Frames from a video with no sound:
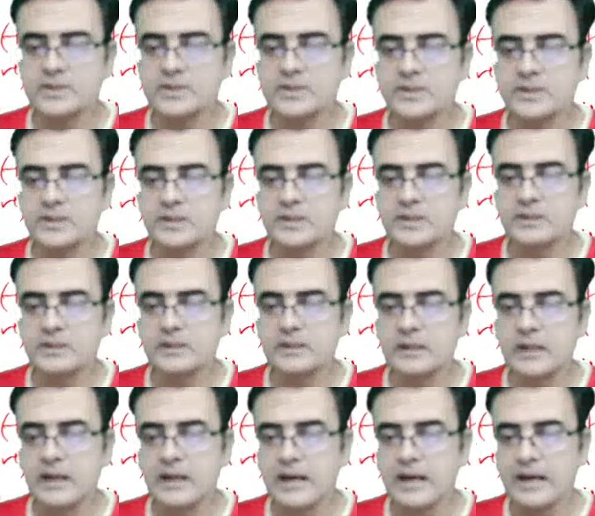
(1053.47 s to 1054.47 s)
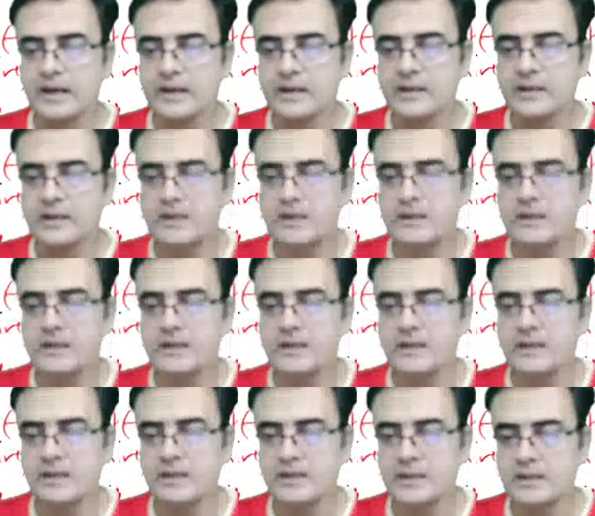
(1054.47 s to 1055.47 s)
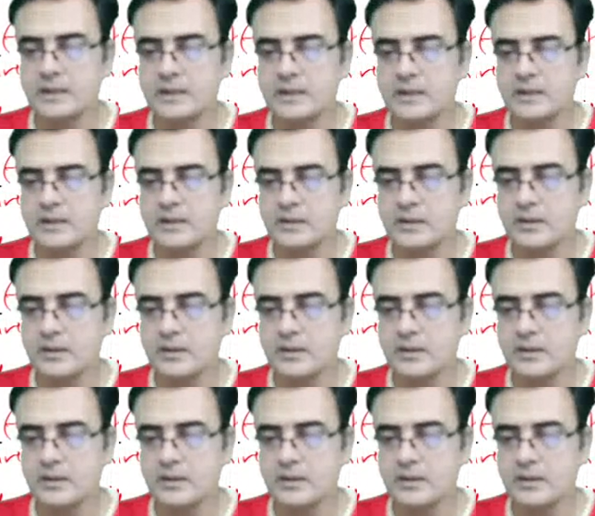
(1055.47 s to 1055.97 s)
the RNA DNA